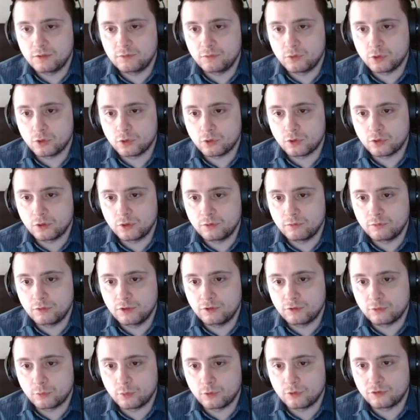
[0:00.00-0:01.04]
of your early
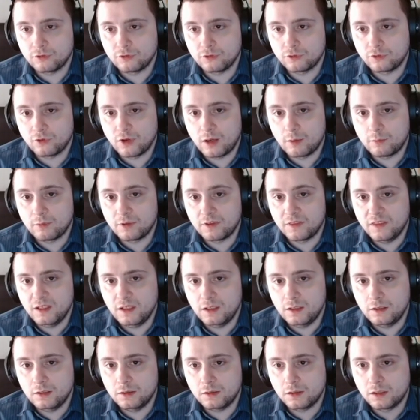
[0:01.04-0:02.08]
resources grabbing
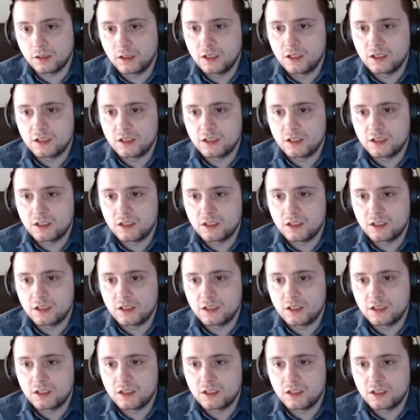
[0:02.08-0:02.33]
these